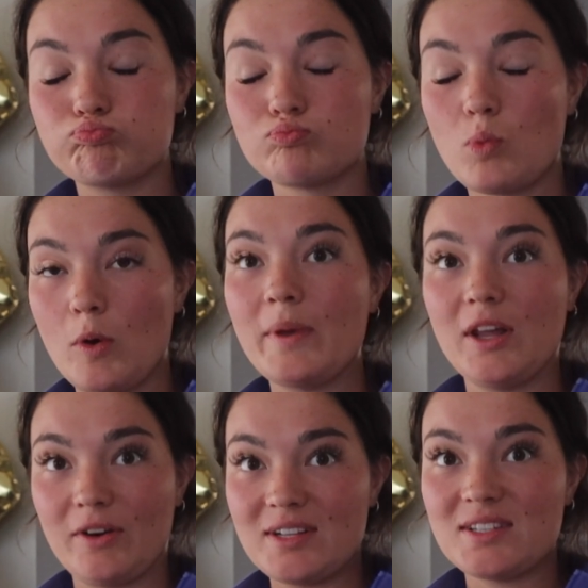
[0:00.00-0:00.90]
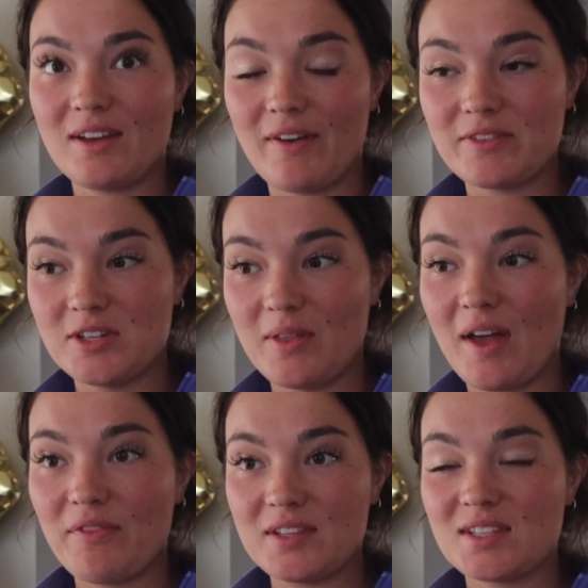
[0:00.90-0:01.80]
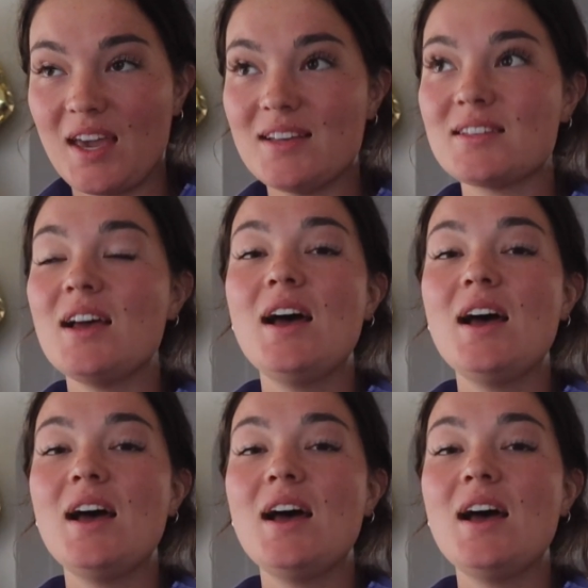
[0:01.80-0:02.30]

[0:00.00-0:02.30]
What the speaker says: will be interesting if I have to do that, if that's the case.